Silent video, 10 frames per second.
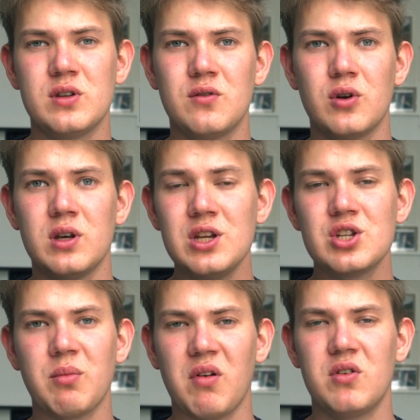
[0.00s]
different
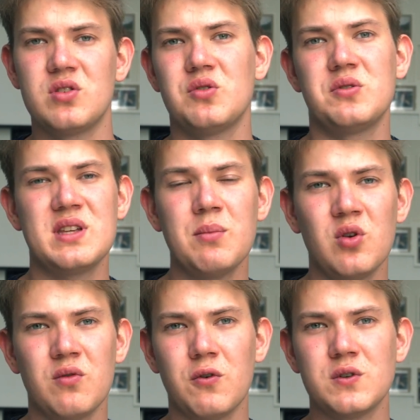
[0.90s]
teaching methods. So at some
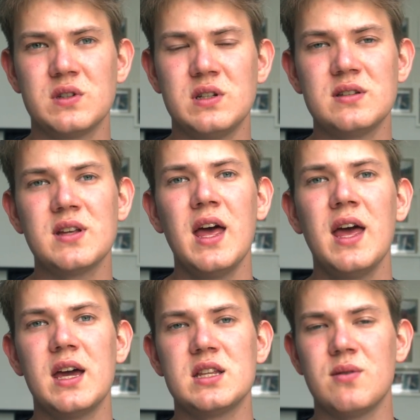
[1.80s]
universities
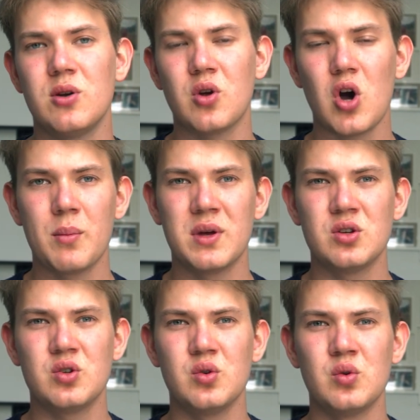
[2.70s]
it's very common
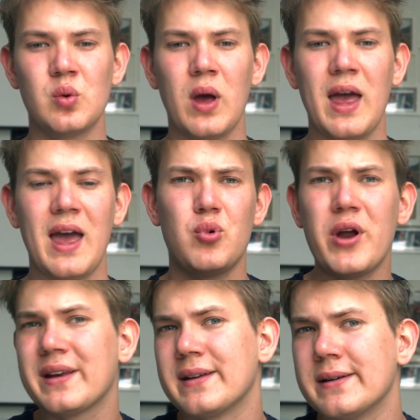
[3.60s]
to
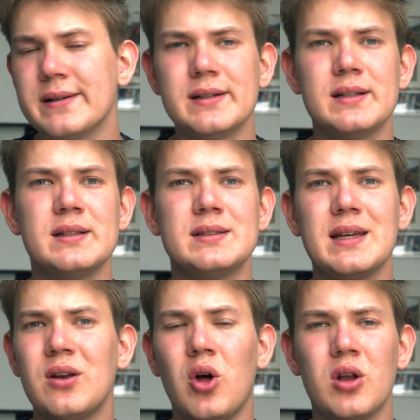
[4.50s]
practicals
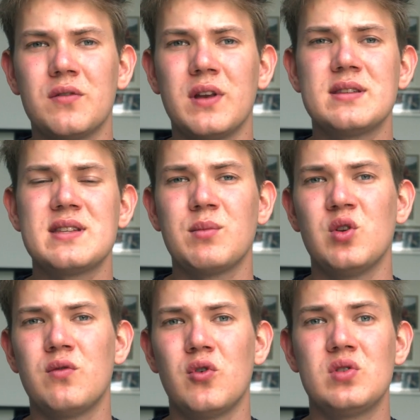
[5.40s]
and all of that. Some
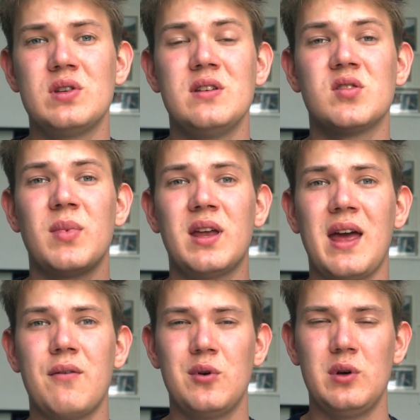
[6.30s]
universities might
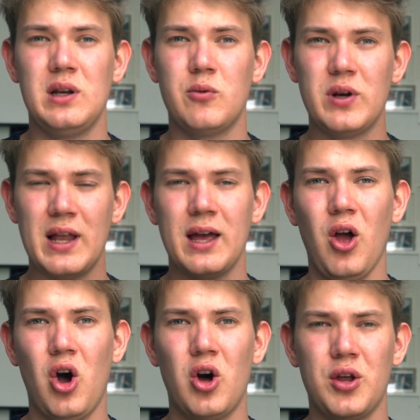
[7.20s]
heavily rely
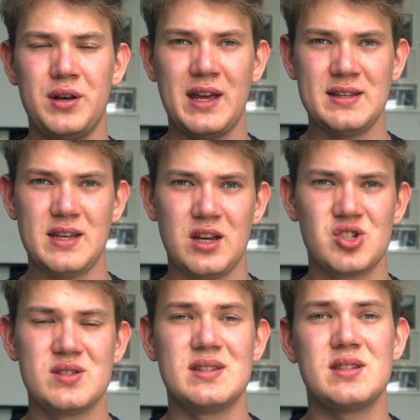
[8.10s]
on
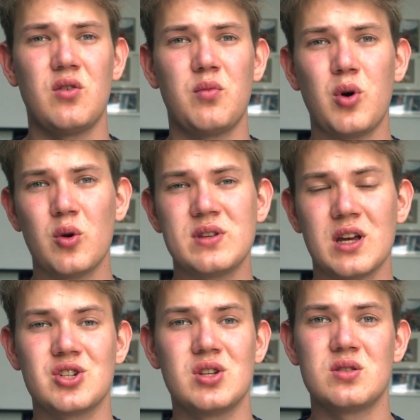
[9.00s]
dissections instead of
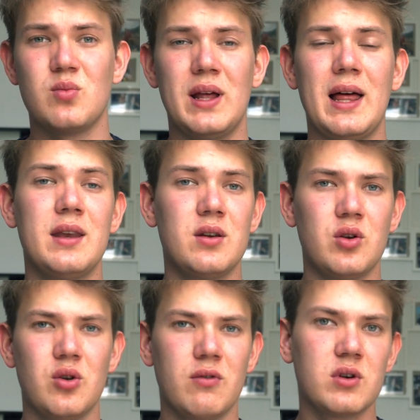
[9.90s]
prosections, while other
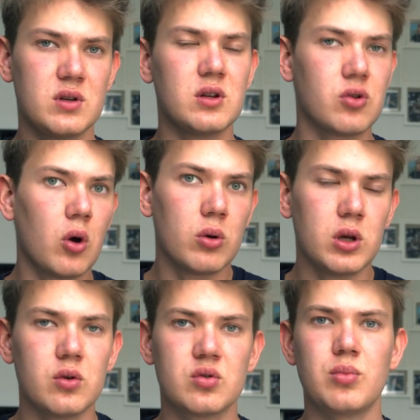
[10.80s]
universities only
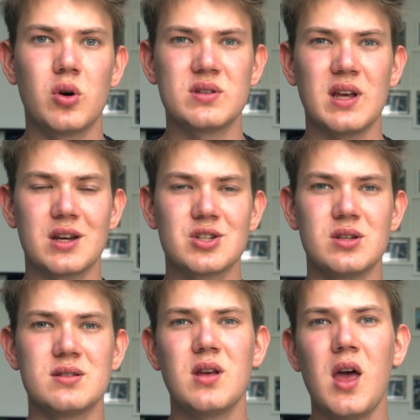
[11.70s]
use
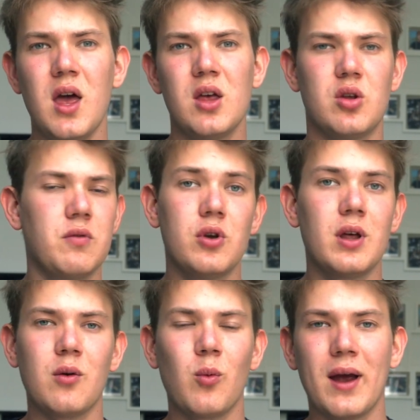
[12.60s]
prosections. So if you're
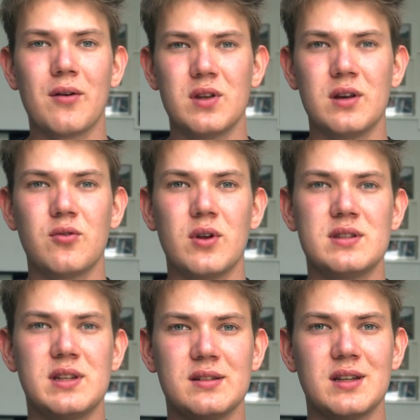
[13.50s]
not aware of the
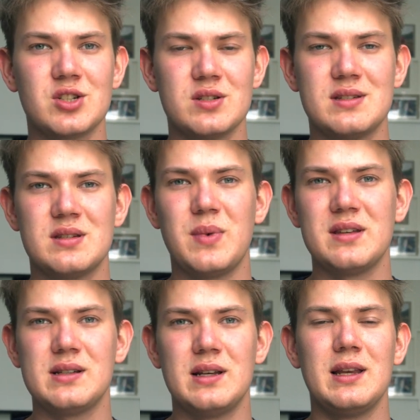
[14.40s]
difference, dissections is
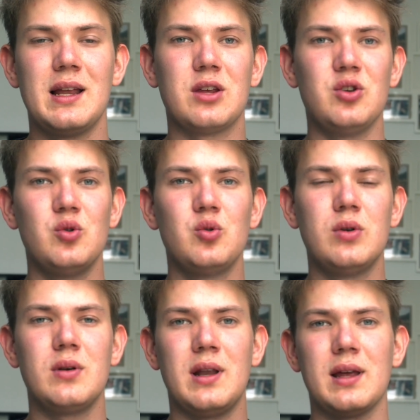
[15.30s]
basically like you
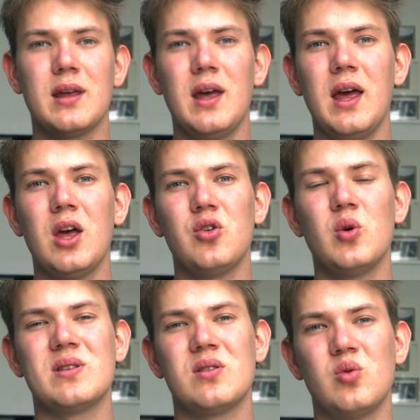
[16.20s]

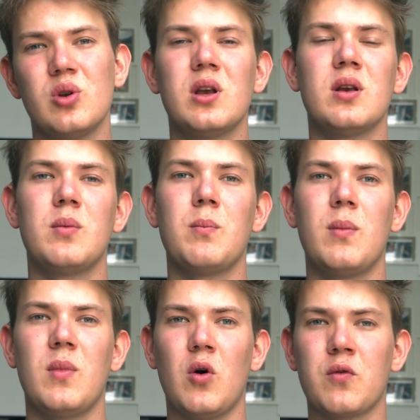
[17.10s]
as a student,
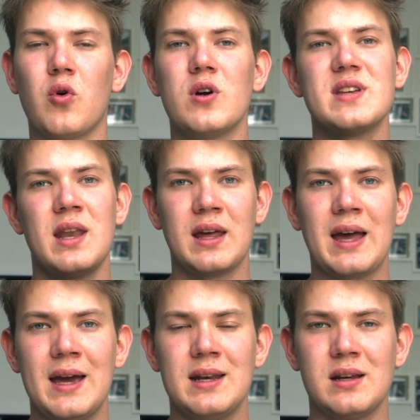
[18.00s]
of course,
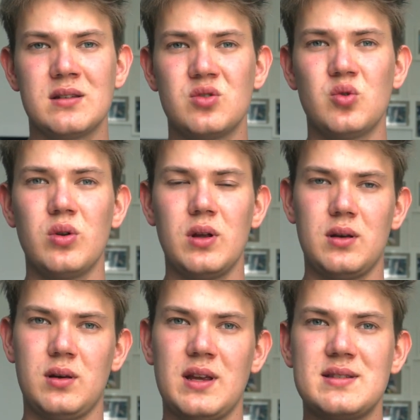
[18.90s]
underguiding
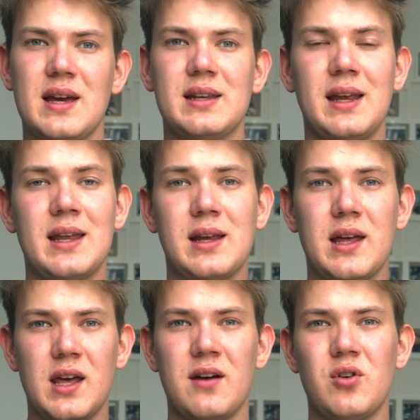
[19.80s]
dissecting a
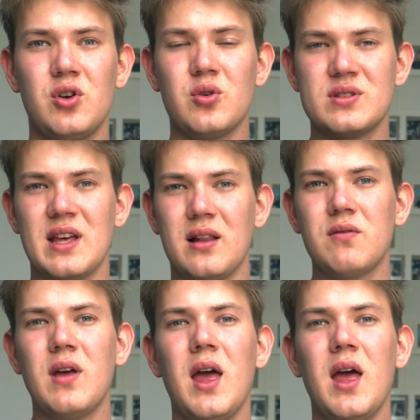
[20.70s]
cadaver yourself,